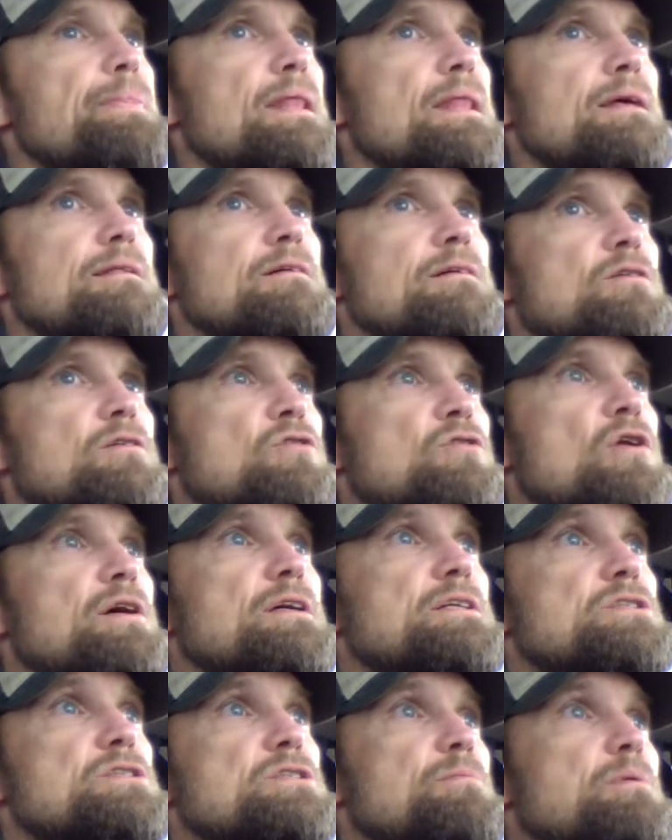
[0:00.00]
The crooked
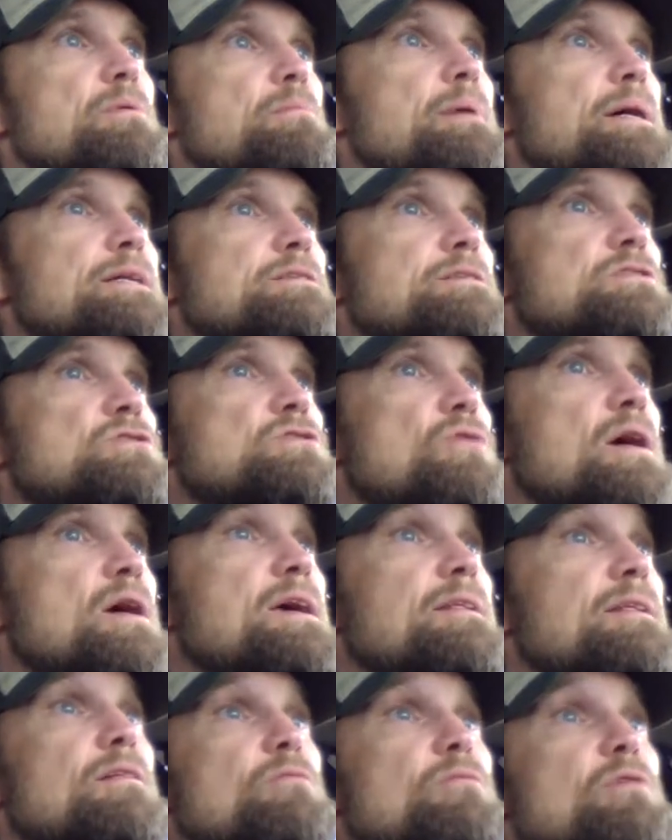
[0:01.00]
shall be made straight,
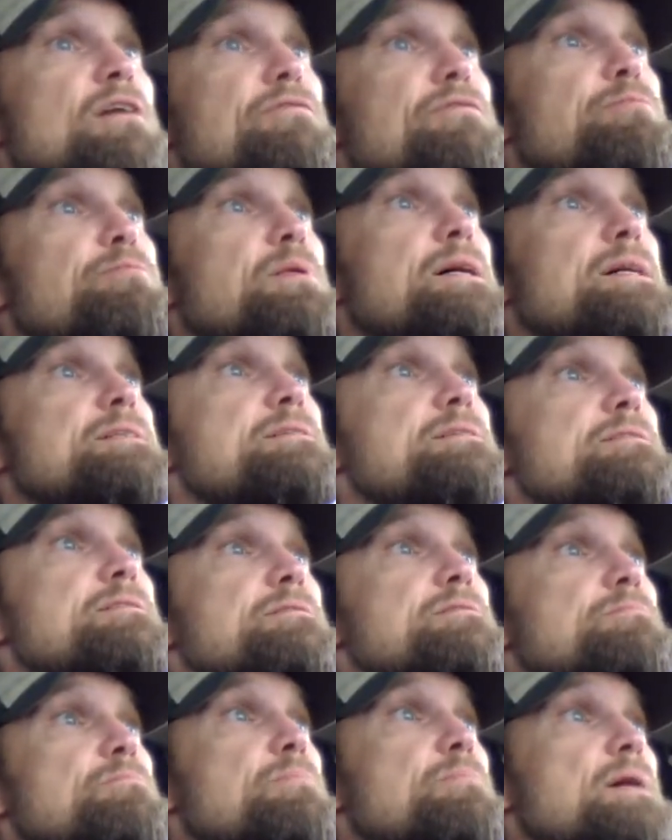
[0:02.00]
and the rough
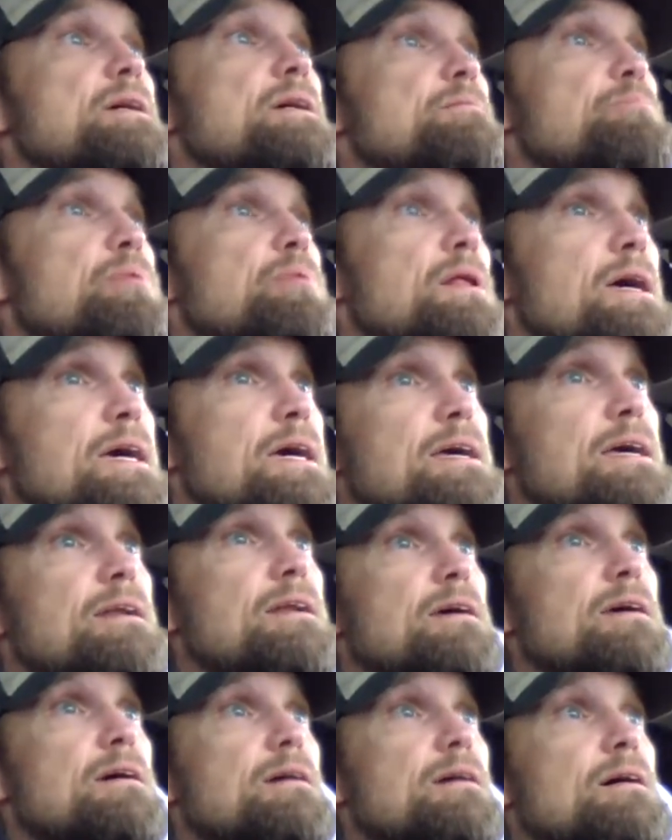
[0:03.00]
places made plain.
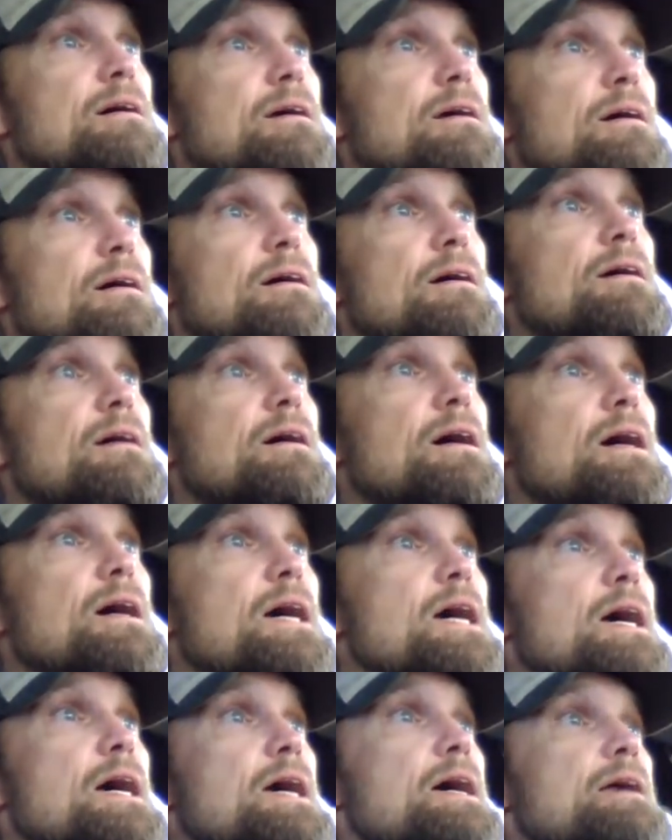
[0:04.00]

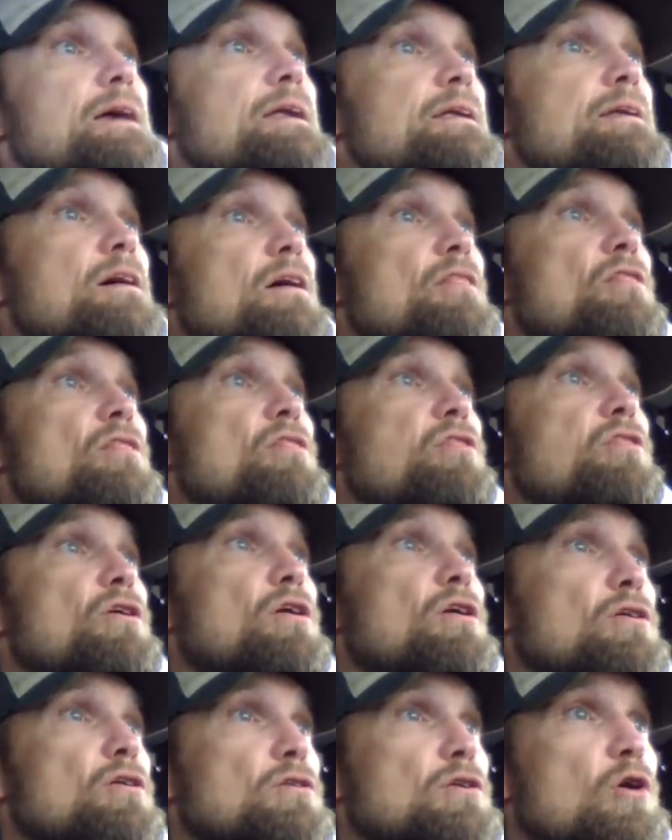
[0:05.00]
And the
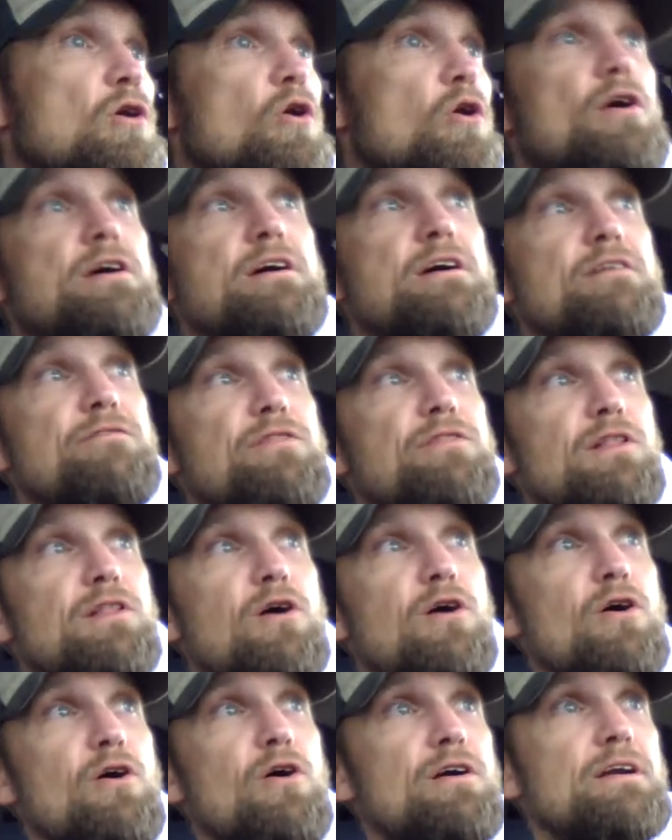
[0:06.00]
glory of the
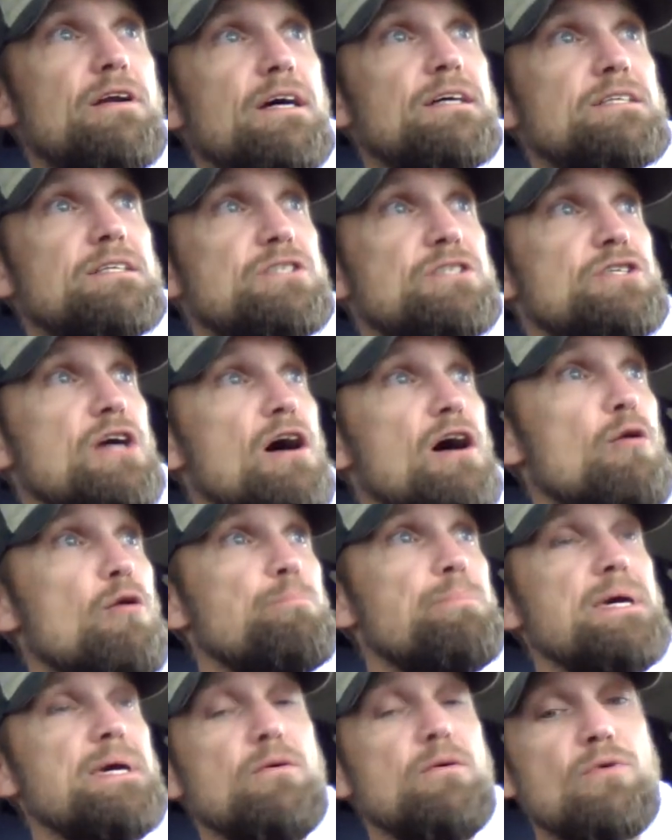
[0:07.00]
Lord shall
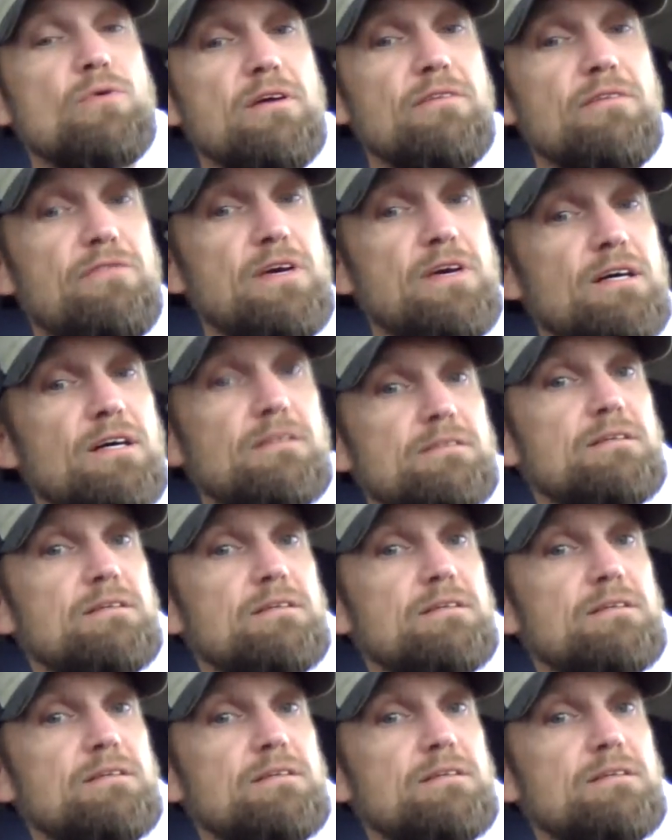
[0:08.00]
be revealed,